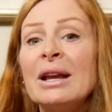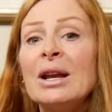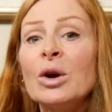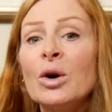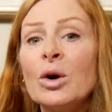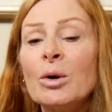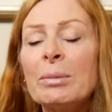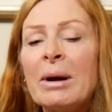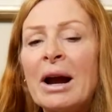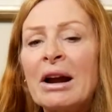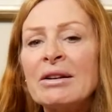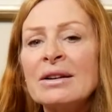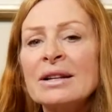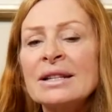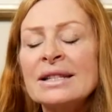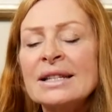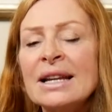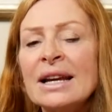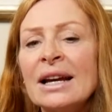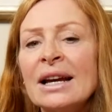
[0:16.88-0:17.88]
law
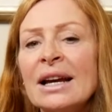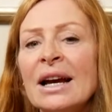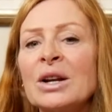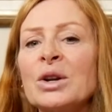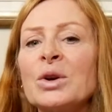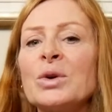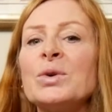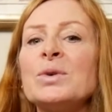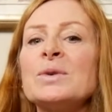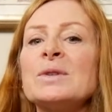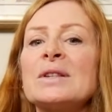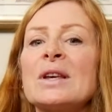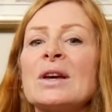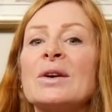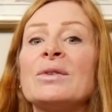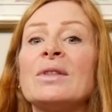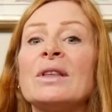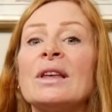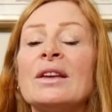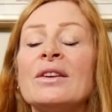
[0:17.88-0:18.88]
barrister and
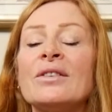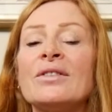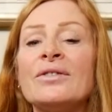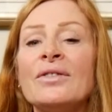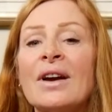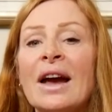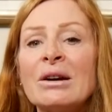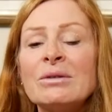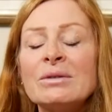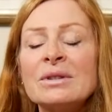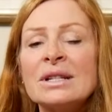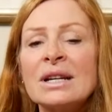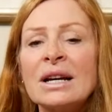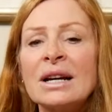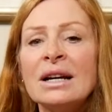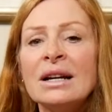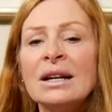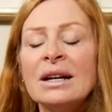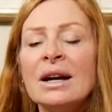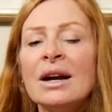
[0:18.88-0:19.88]
also the
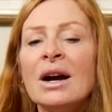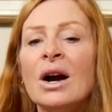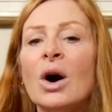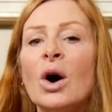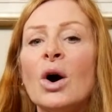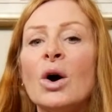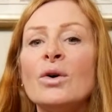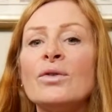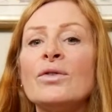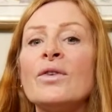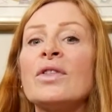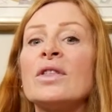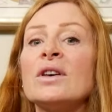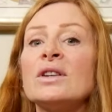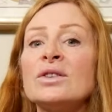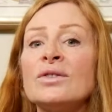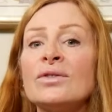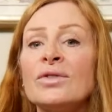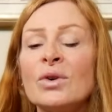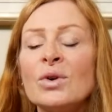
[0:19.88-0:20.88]
founder of The
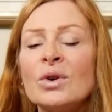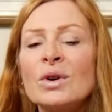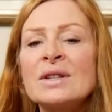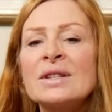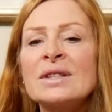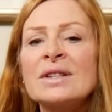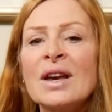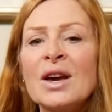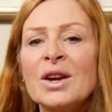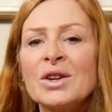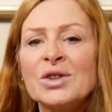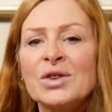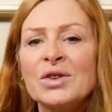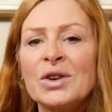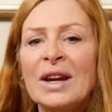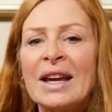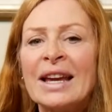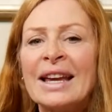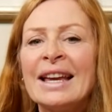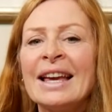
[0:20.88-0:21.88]
Divorce
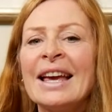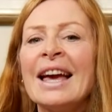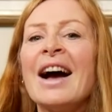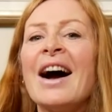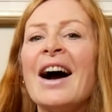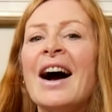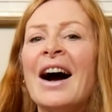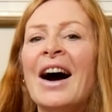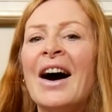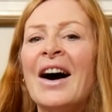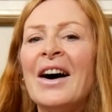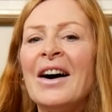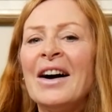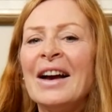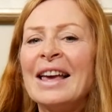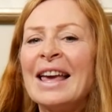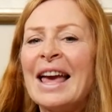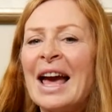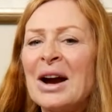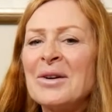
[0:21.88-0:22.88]
Surgery.
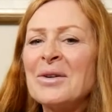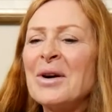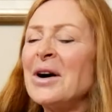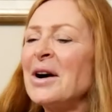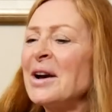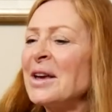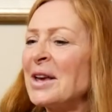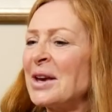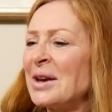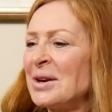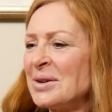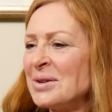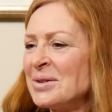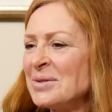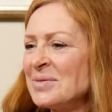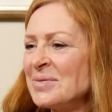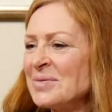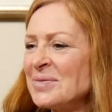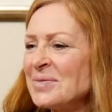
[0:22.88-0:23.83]
Hi, how are you?